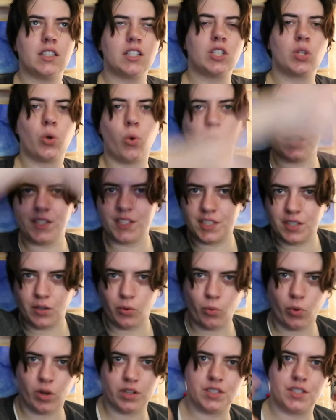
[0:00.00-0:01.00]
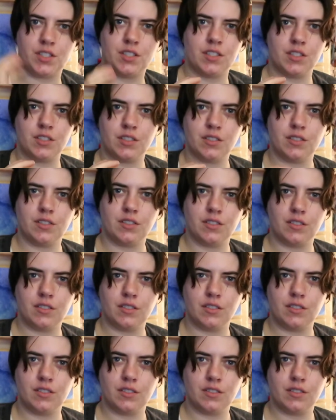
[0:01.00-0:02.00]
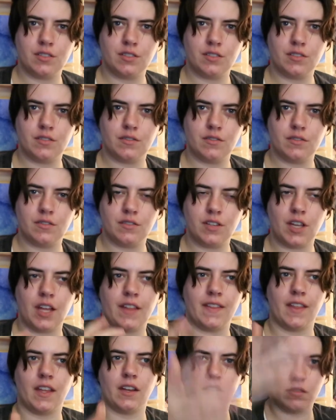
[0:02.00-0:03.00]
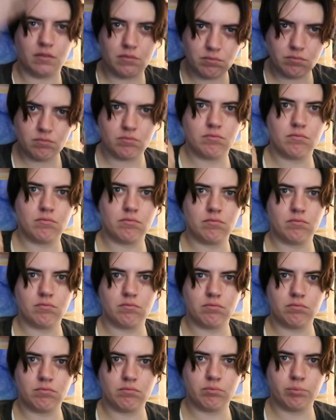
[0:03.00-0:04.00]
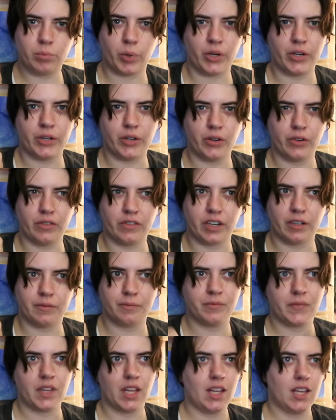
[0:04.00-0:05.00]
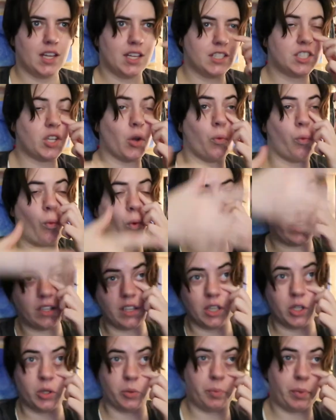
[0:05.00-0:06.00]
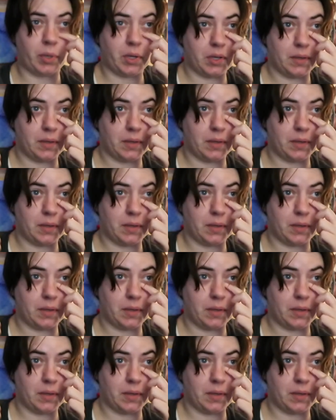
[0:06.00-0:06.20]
twist it once and then put it over. So one loop.